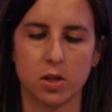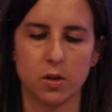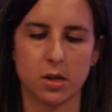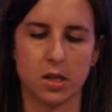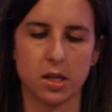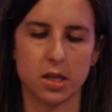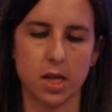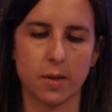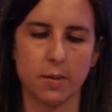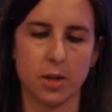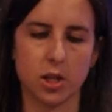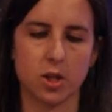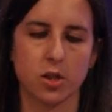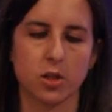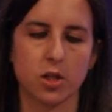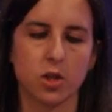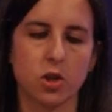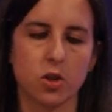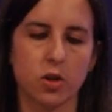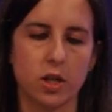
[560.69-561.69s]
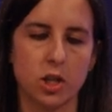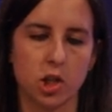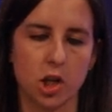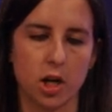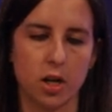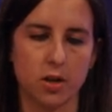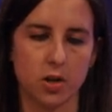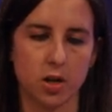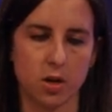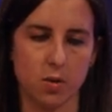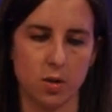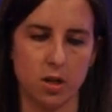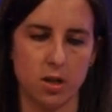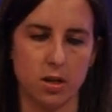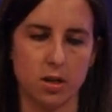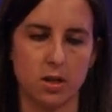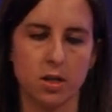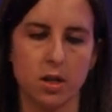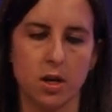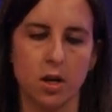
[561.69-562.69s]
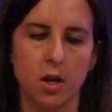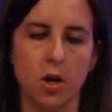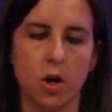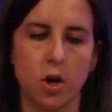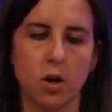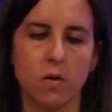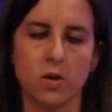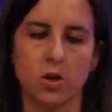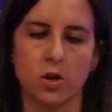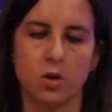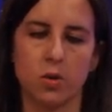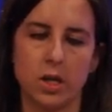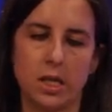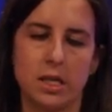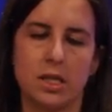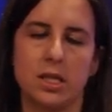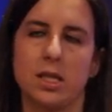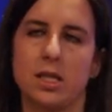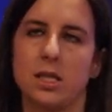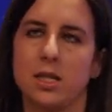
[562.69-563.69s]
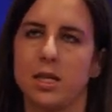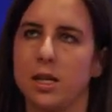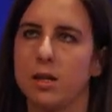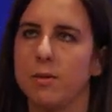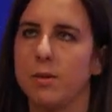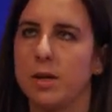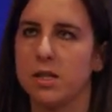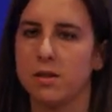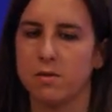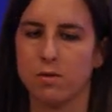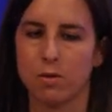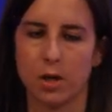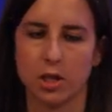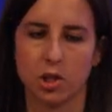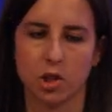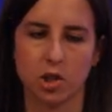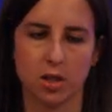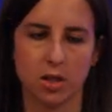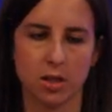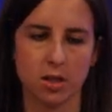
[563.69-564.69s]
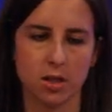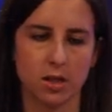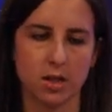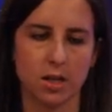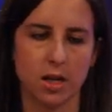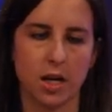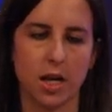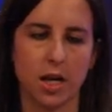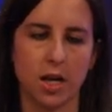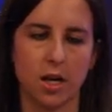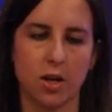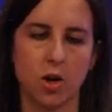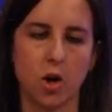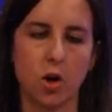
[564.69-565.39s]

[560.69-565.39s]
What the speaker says: So at the time I took this screenshot, there was over 26 gigabytes of questions and